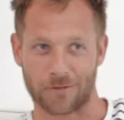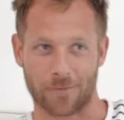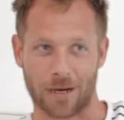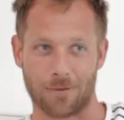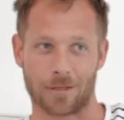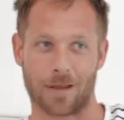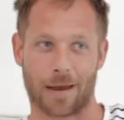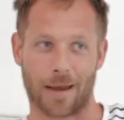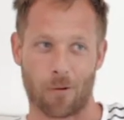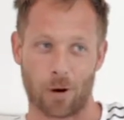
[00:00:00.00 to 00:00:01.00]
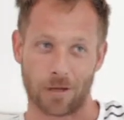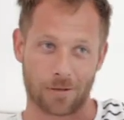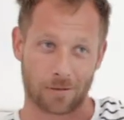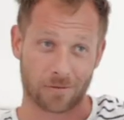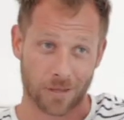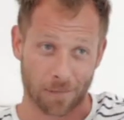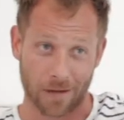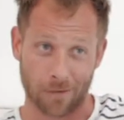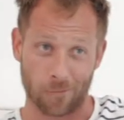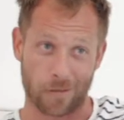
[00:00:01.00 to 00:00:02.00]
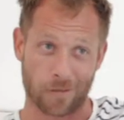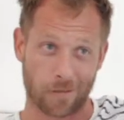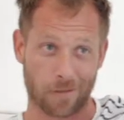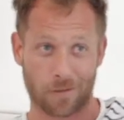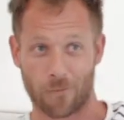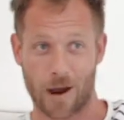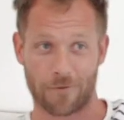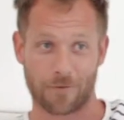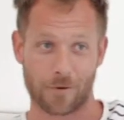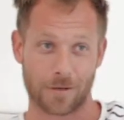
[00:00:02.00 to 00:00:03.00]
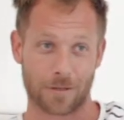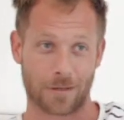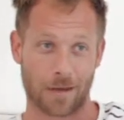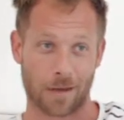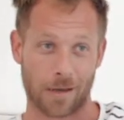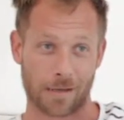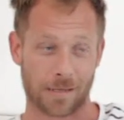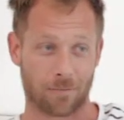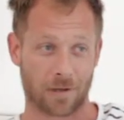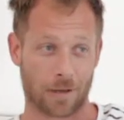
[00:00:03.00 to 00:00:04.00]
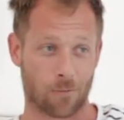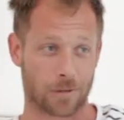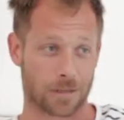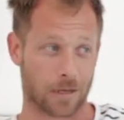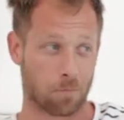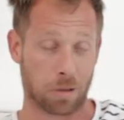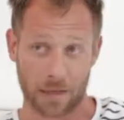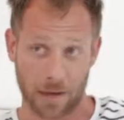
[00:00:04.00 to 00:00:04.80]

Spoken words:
for me was like I wanted to do something with the rafters, and then something that was going to play